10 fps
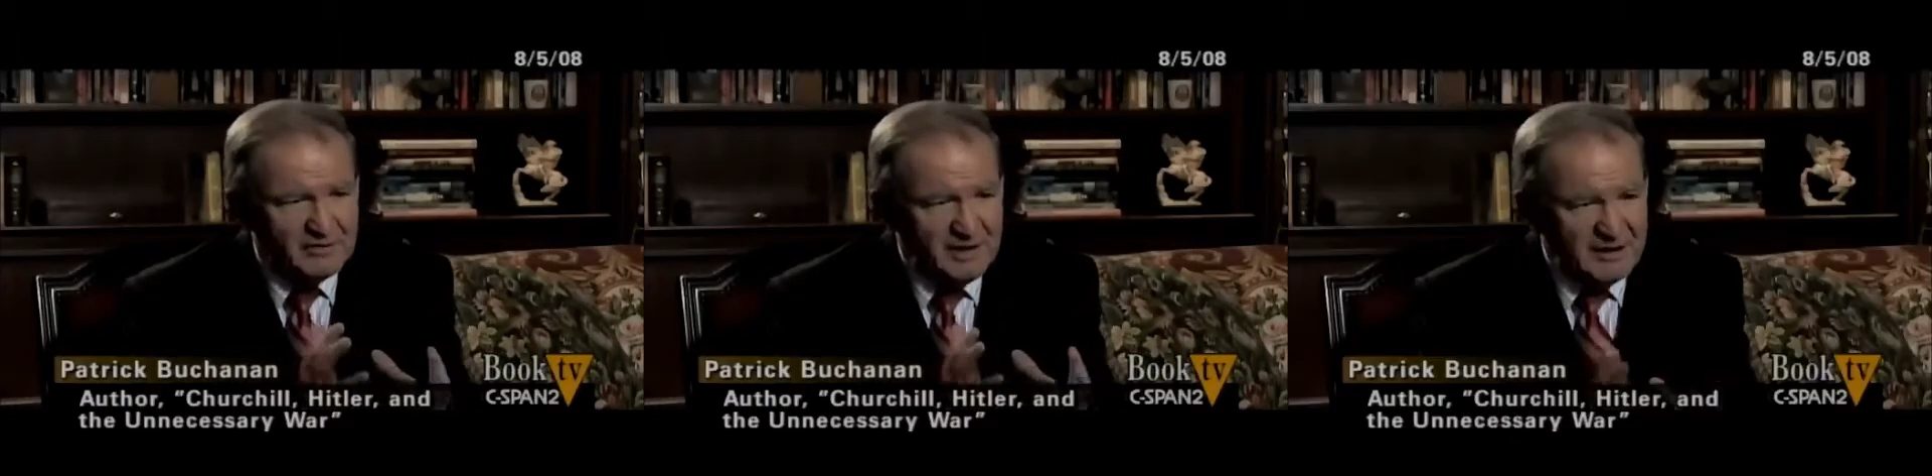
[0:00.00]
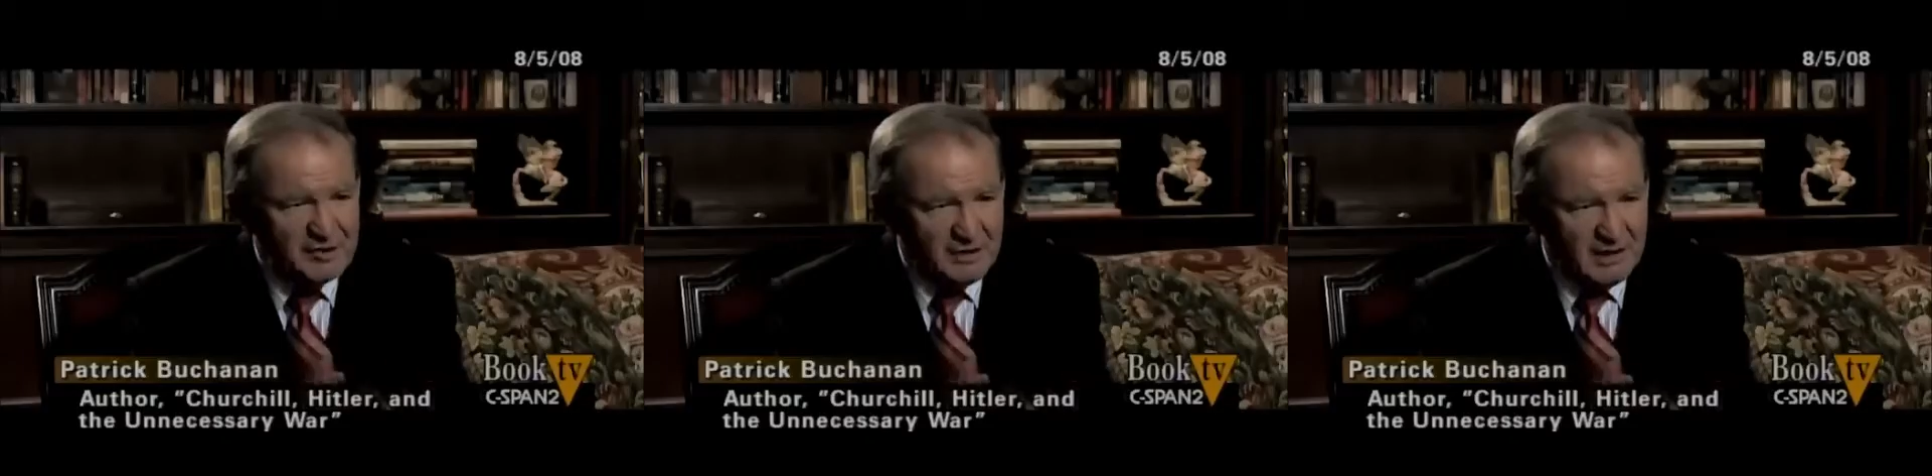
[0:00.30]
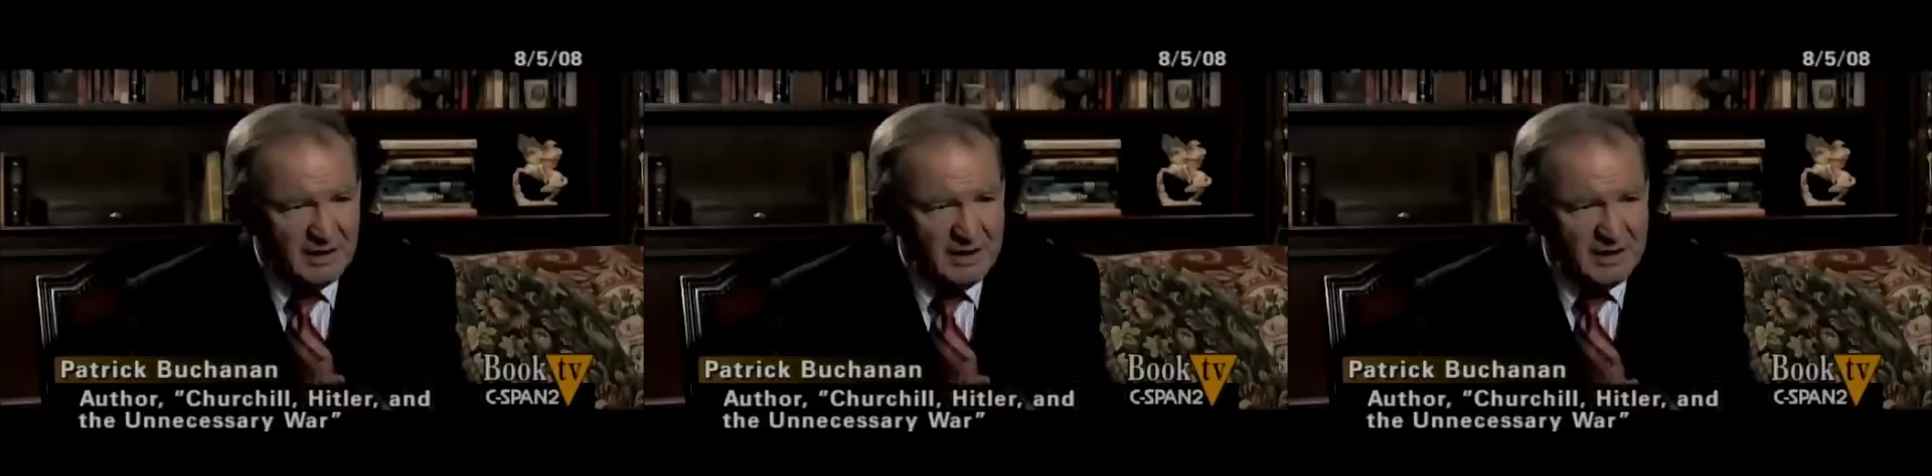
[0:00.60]
natural
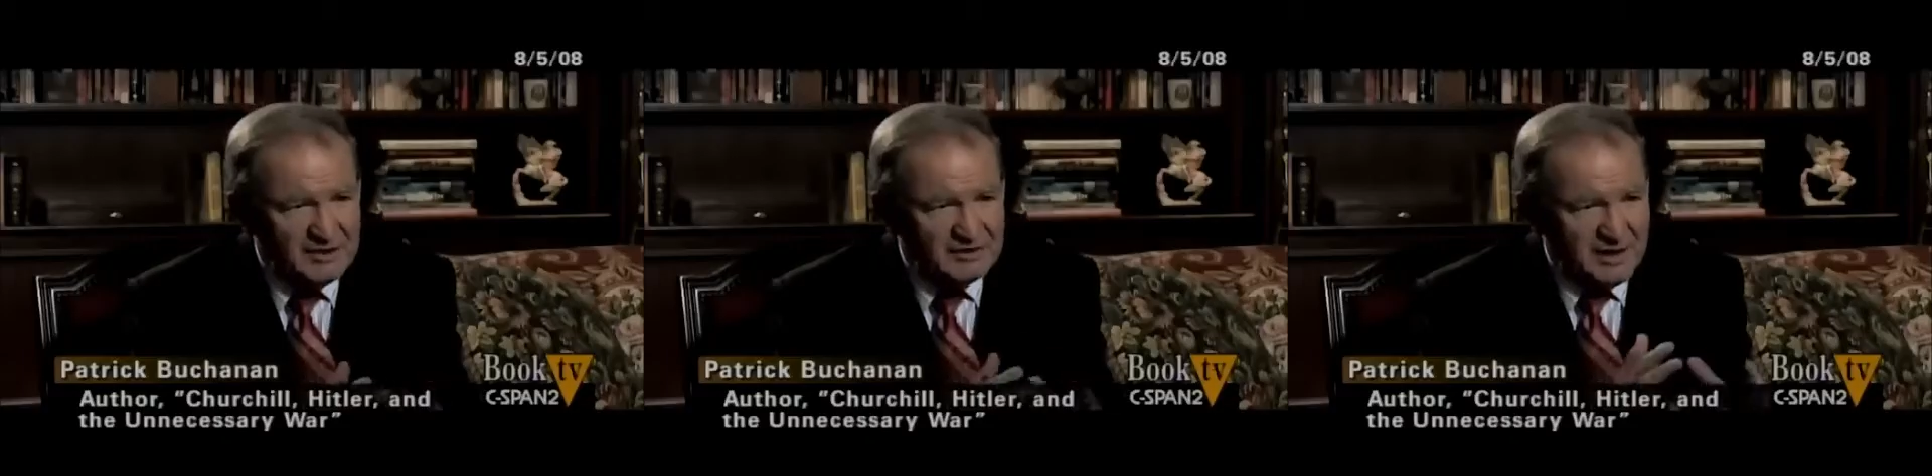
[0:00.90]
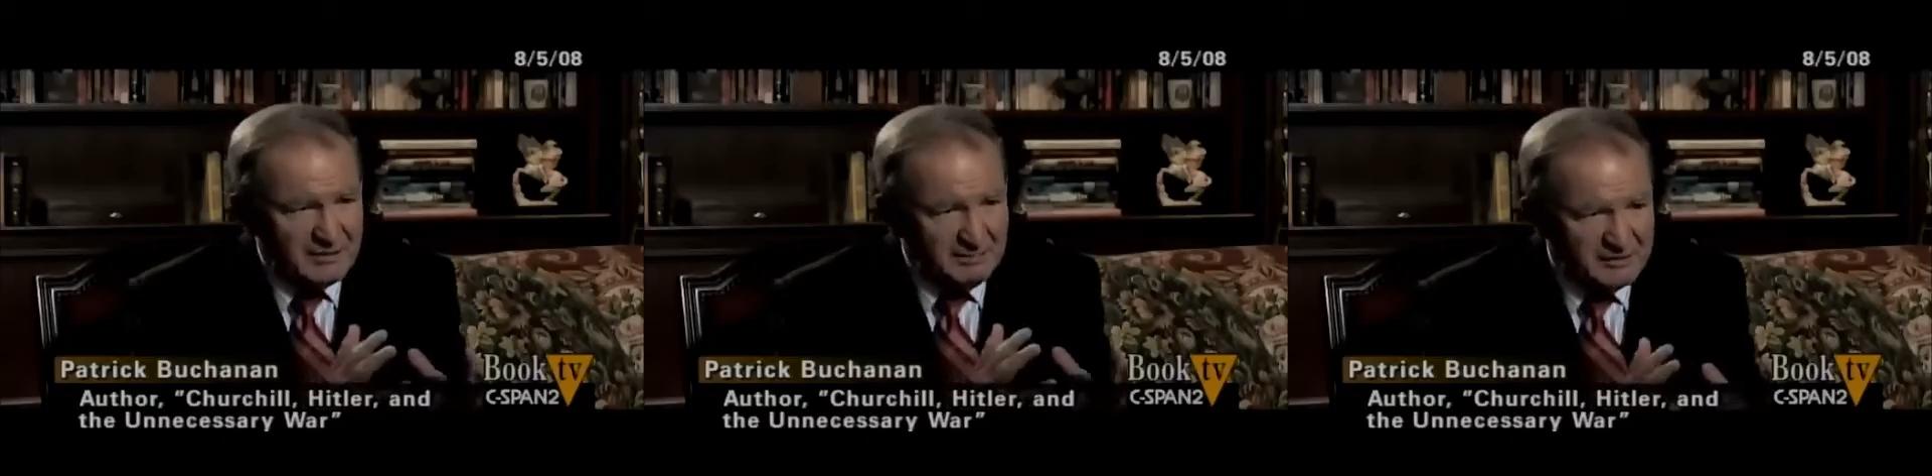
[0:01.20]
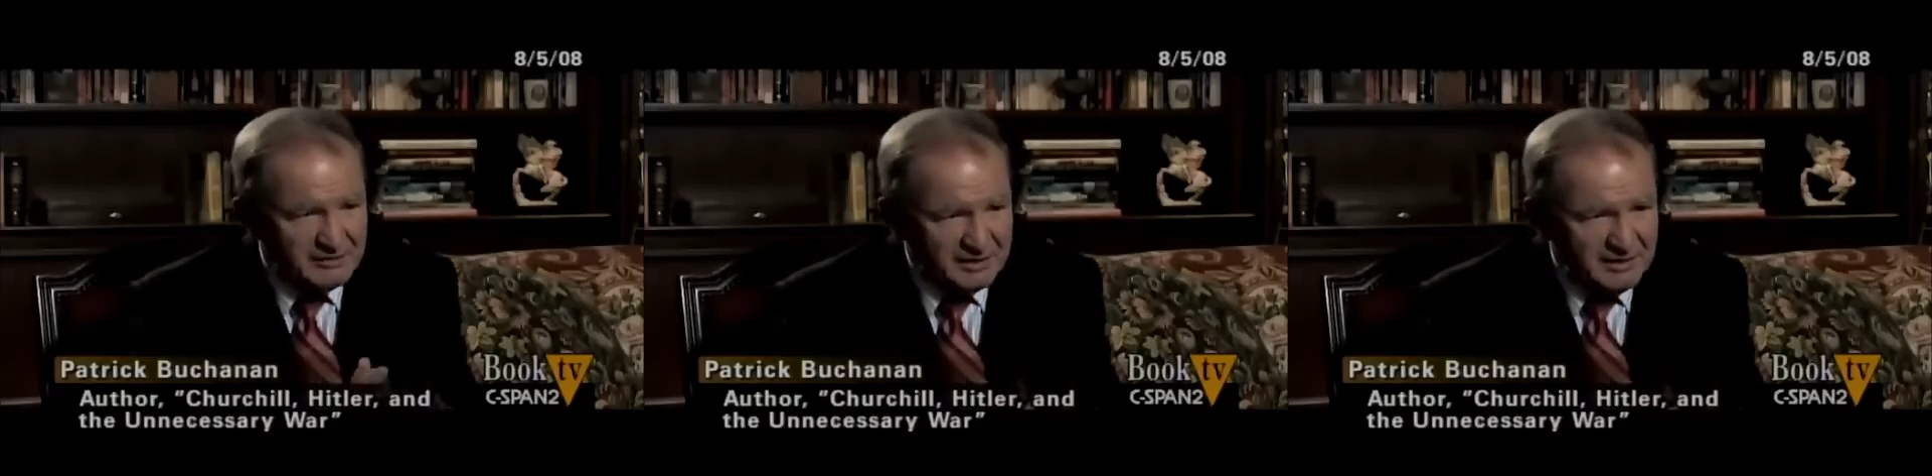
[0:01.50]
ally, just like
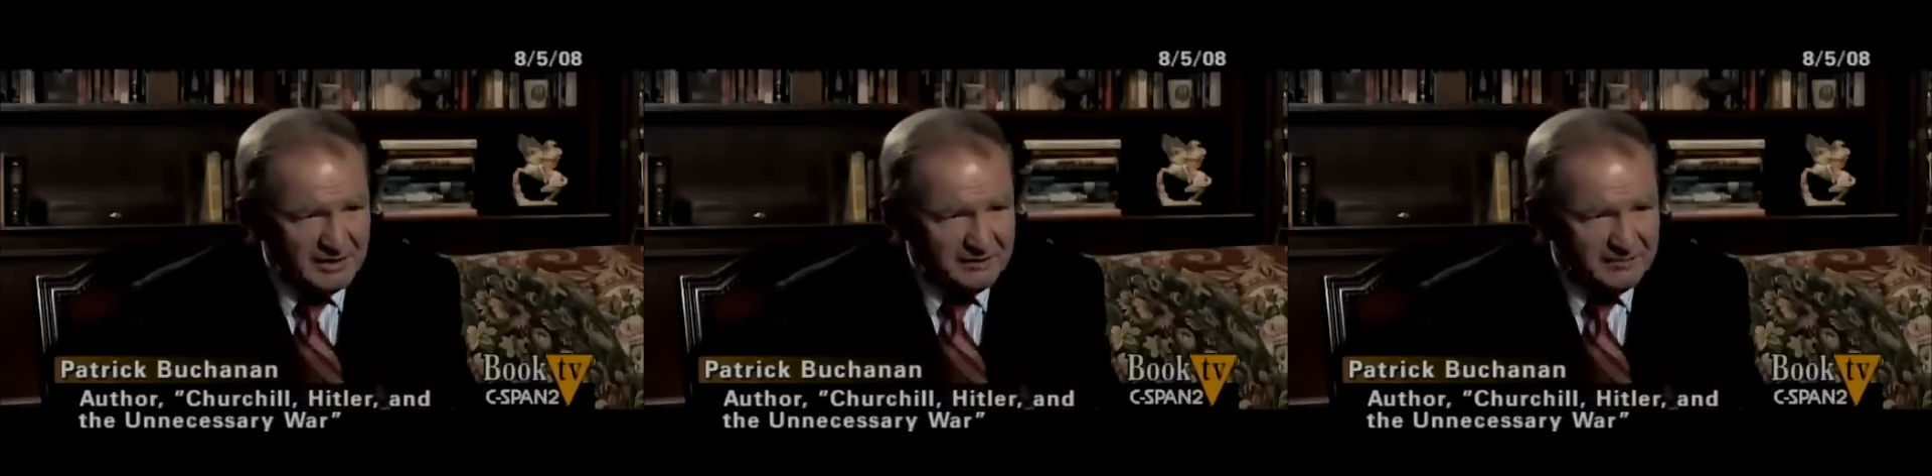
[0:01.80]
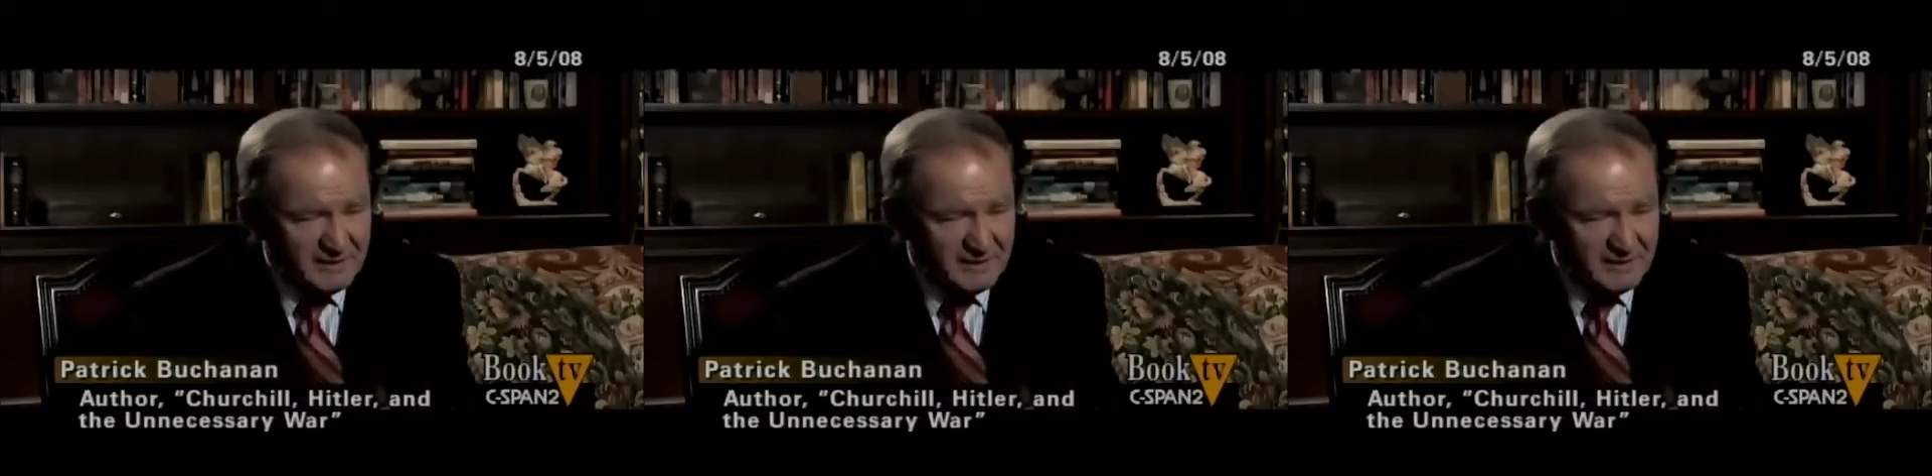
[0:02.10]
Mussolini,